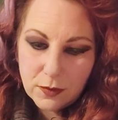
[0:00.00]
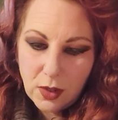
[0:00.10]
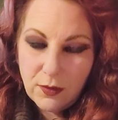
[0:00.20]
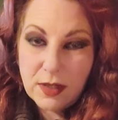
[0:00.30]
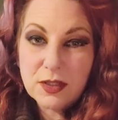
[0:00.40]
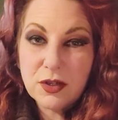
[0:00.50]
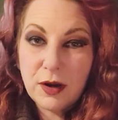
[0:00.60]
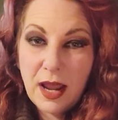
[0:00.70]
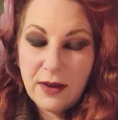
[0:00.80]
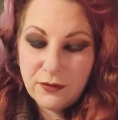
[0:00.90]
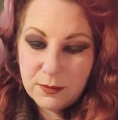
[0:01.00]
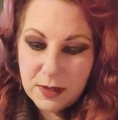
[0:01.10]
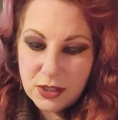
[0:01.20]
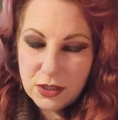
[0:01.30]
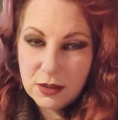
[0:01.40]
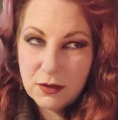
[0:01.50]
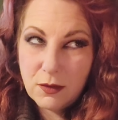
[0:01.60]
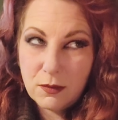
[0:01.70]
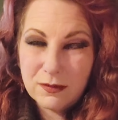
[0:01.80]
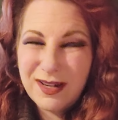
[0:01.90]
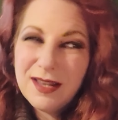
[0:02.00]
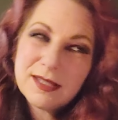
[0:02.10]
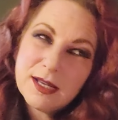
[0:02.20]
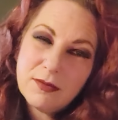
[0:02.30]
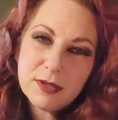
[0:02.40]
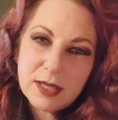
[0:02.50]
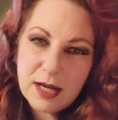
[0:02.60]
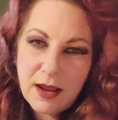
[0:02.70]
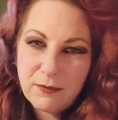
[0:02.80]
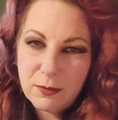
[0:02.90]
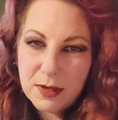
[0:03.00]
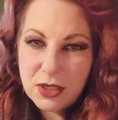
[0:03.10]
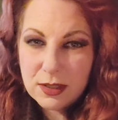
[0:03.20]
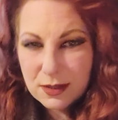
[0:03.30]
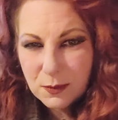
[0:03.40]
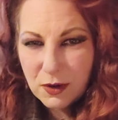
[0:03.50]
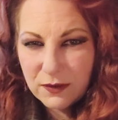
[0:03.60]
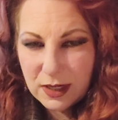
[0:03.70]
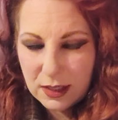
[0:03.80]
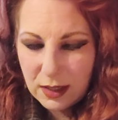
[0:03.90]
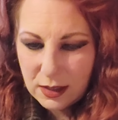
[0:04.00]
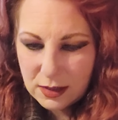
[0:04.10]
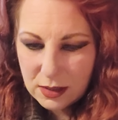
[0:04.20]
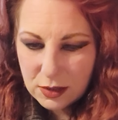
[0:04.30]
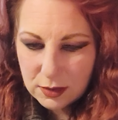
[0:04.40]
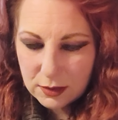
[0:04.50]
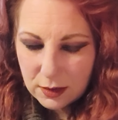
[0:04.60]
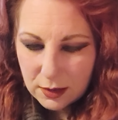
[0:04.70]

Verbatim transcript: All right, so your affirmation, it's not really an affirmation, it's more of an incantation.